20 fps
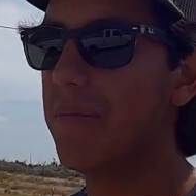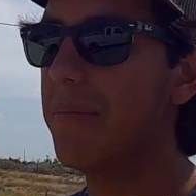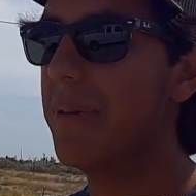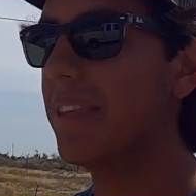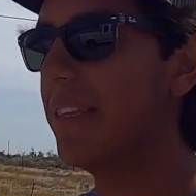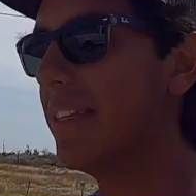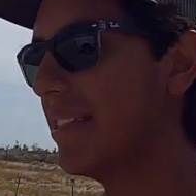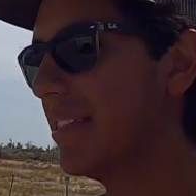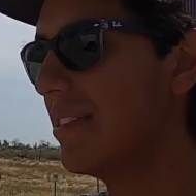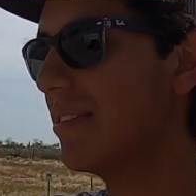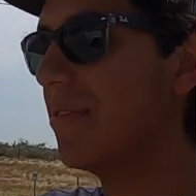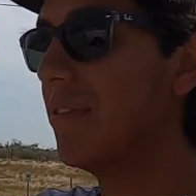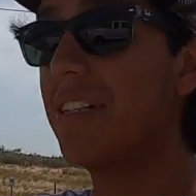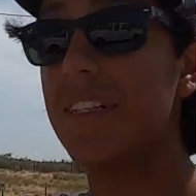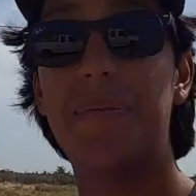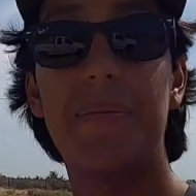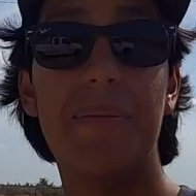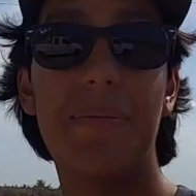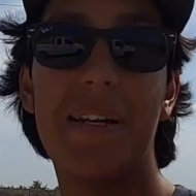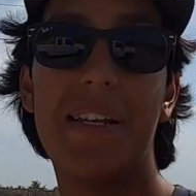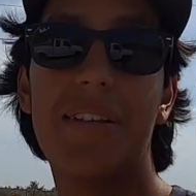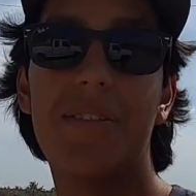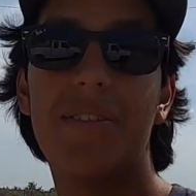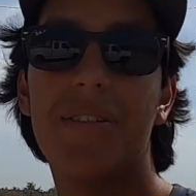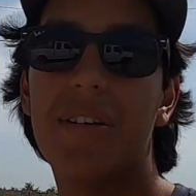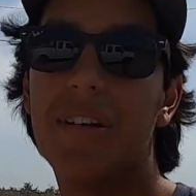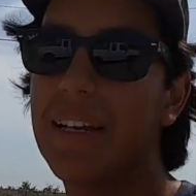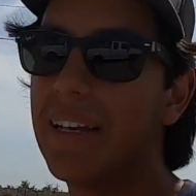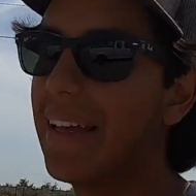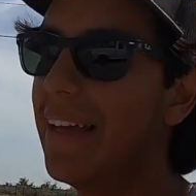But this is going to be my new
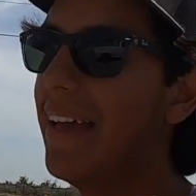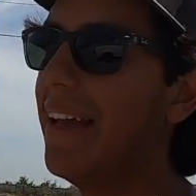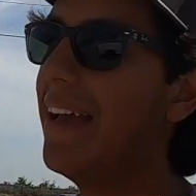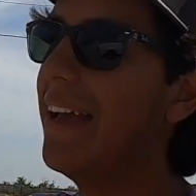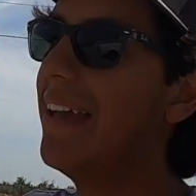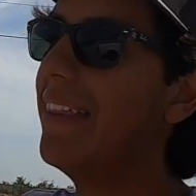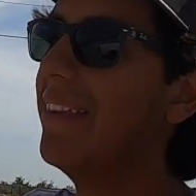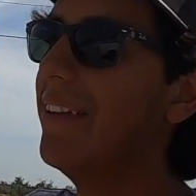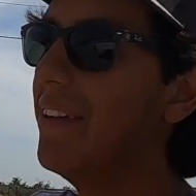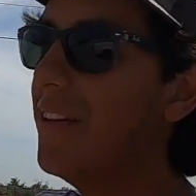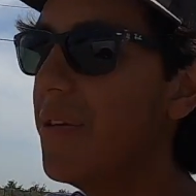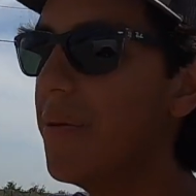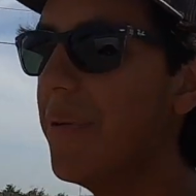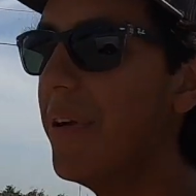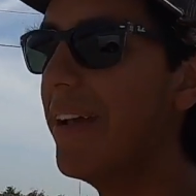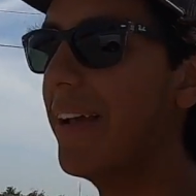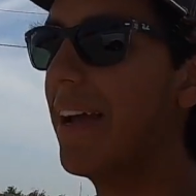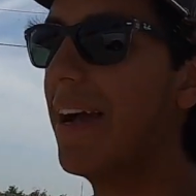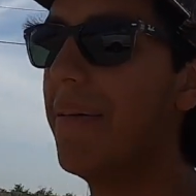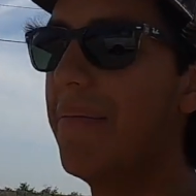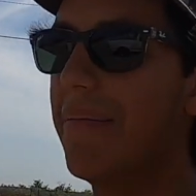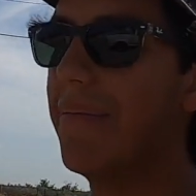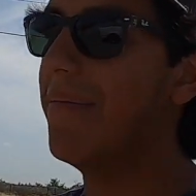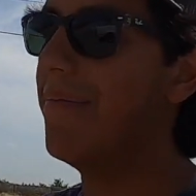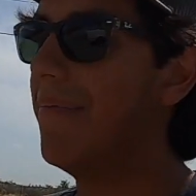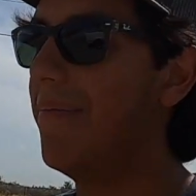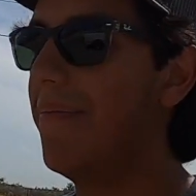truck, the new rig. I'm